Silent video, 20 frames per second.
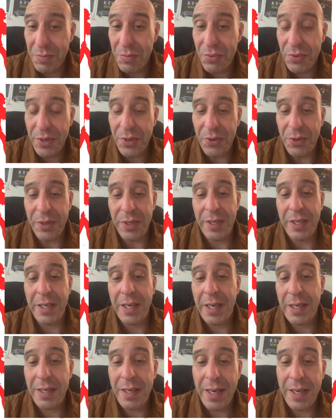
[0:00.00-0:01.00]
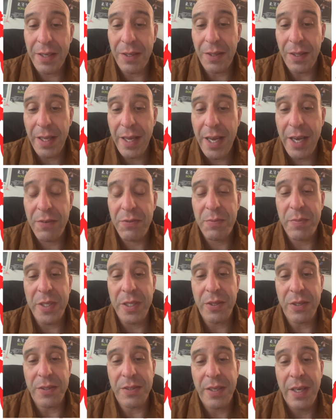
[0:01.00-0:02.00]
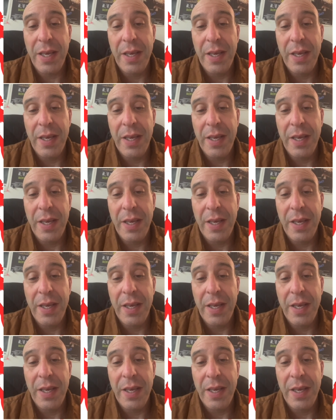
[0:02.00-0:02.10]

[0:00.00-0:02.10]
print on it, and I kind of laughed because